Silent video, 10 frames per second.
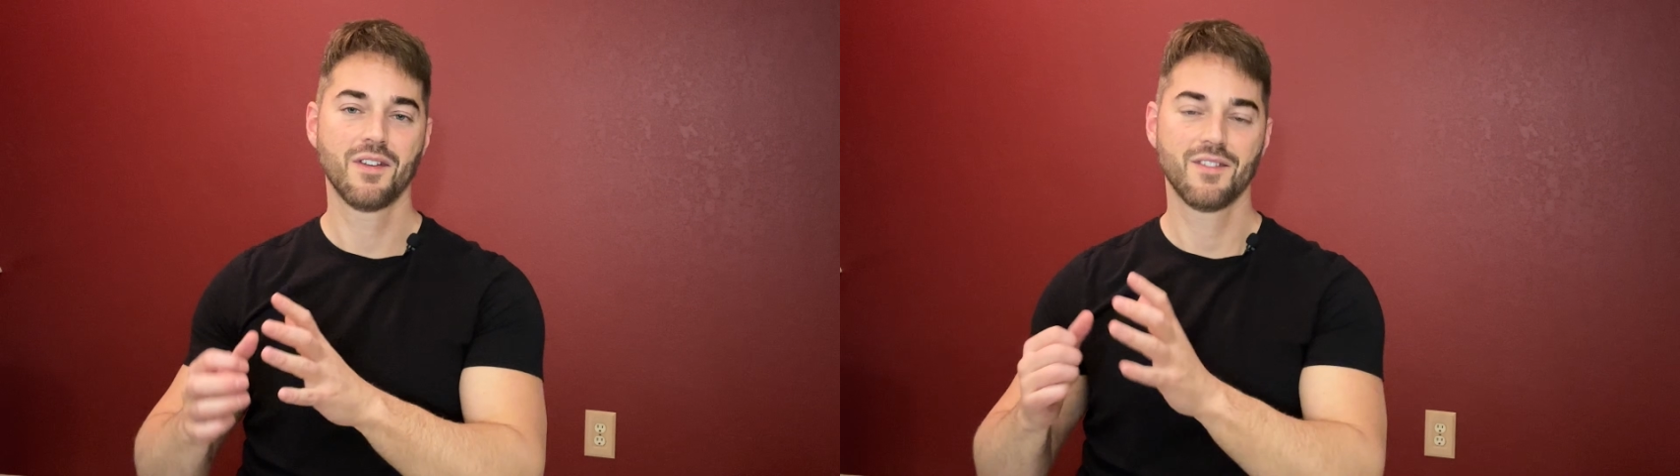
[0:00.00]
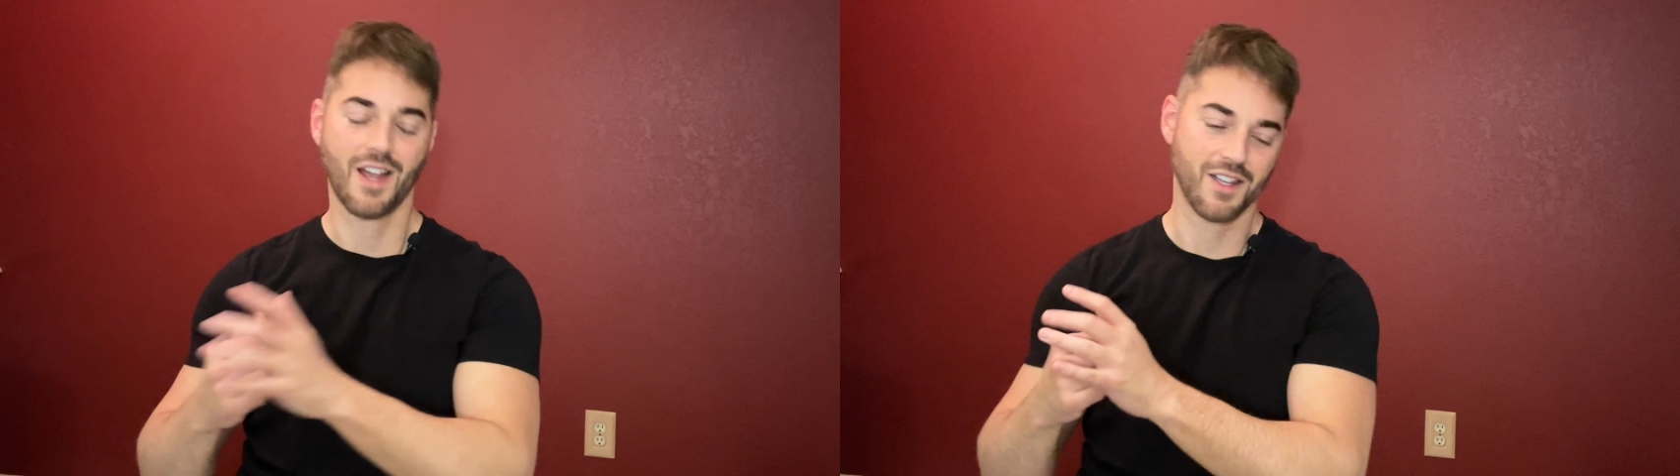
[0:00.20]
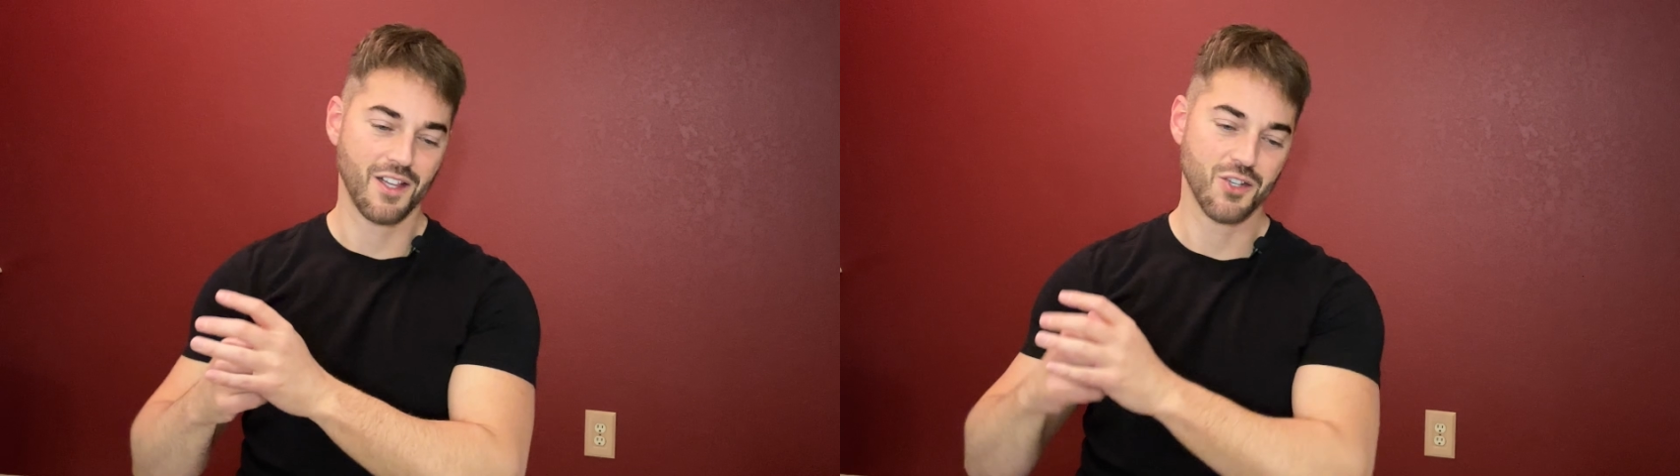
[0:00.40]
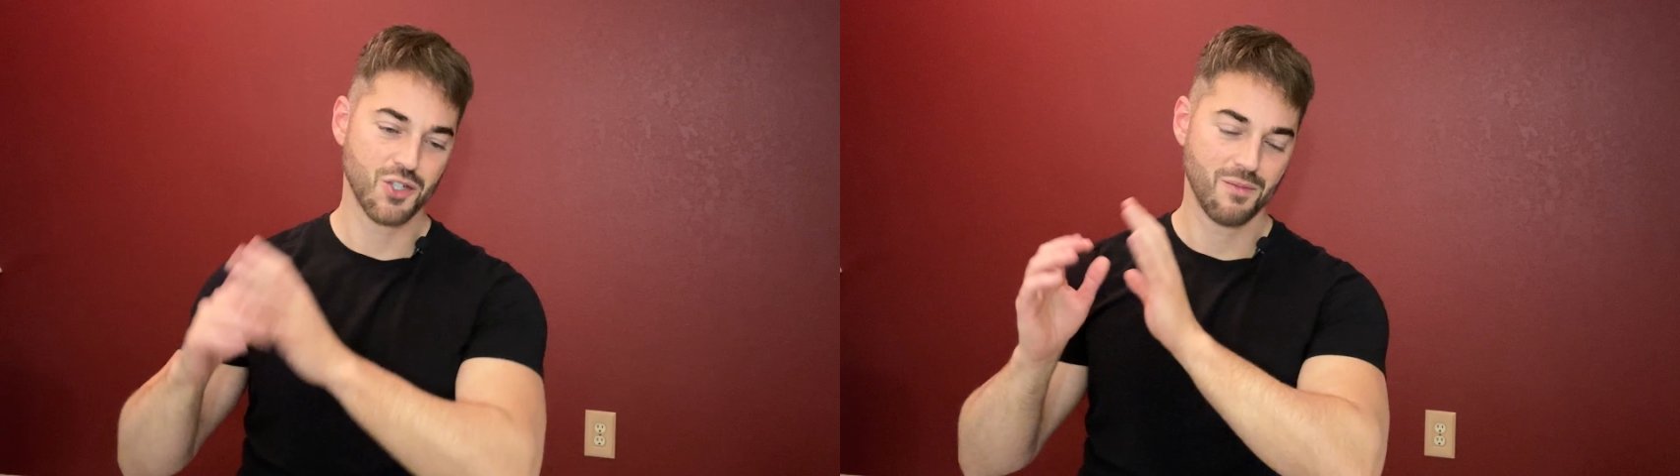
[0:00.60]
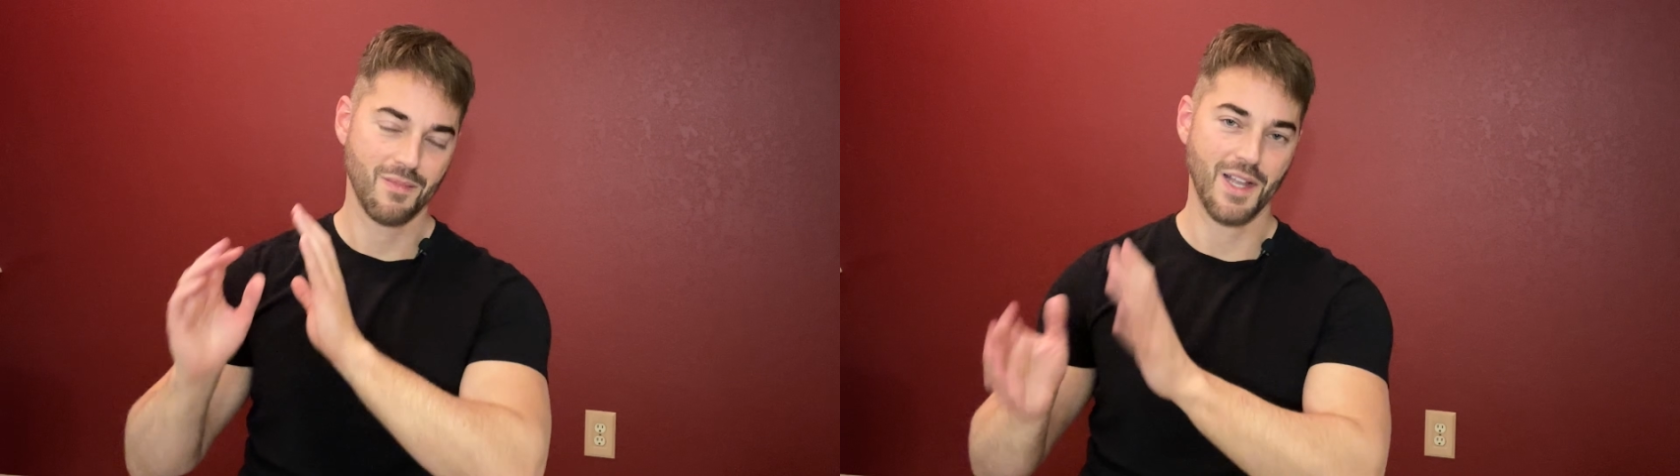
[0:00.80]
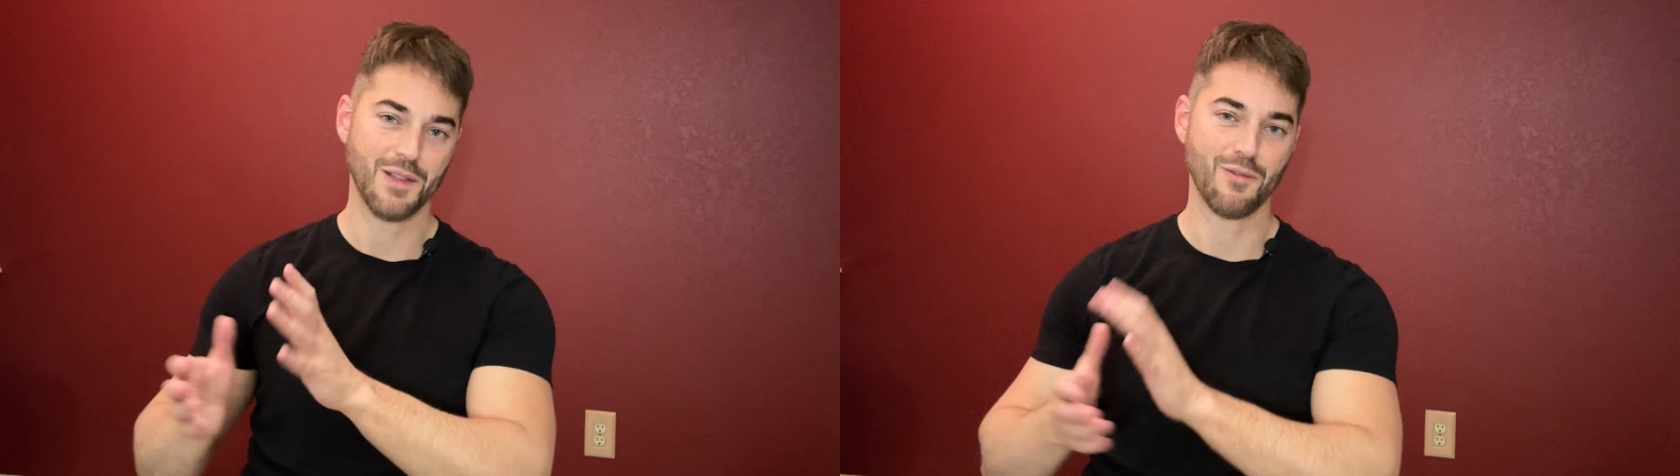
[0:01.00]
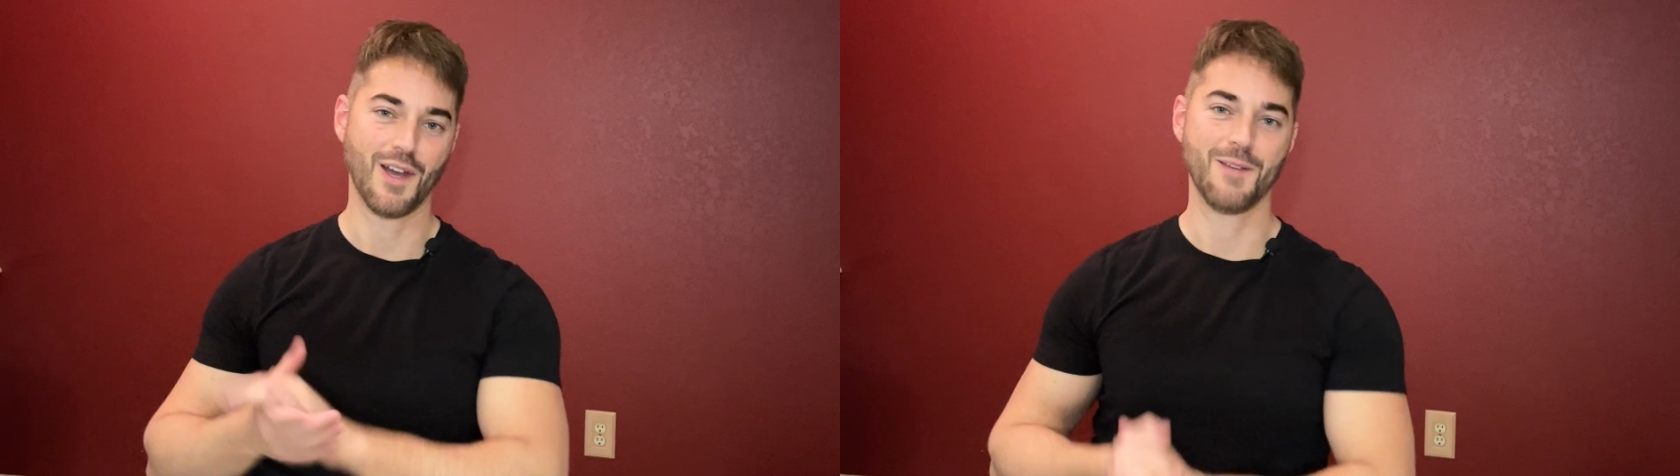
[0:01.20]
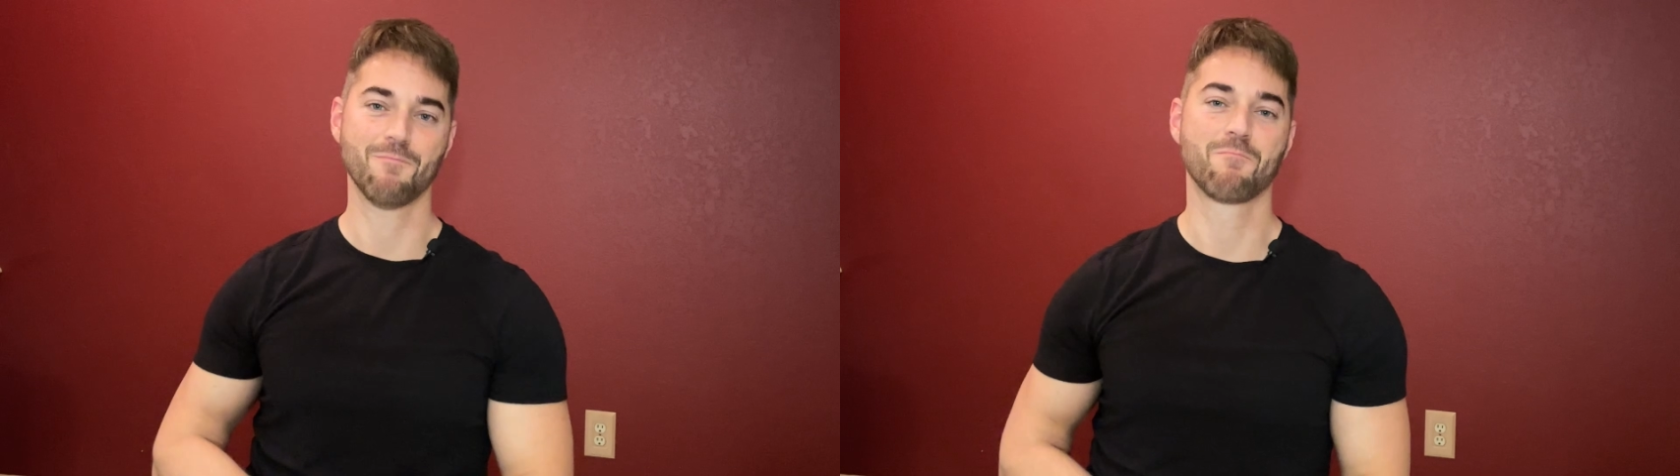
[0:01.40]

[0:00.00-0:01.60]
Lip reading: Thai clinch, in the fight.